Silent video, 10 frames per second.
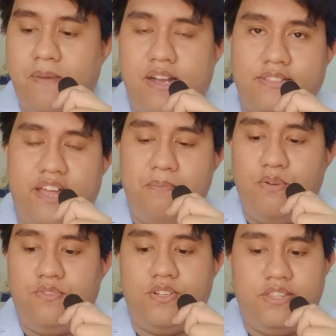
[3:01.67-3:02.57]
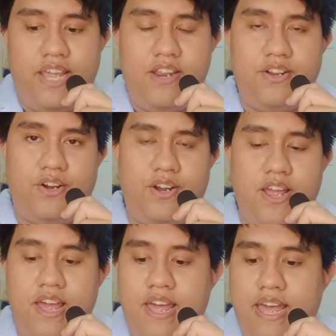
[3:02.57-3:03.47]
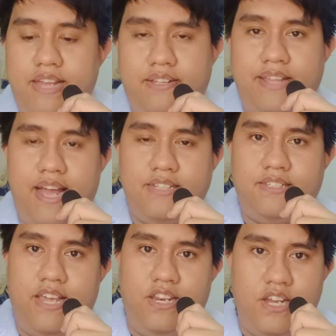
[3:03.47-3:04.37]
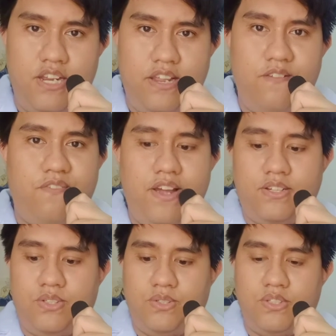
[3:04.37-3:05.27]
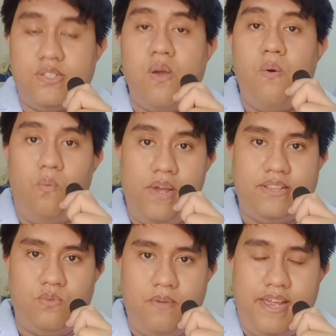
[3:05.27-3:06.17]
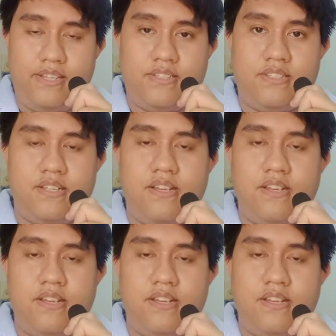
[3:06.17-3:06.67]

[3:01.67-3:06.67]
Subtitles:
bag type of container, and it has a non-infectious wet waste.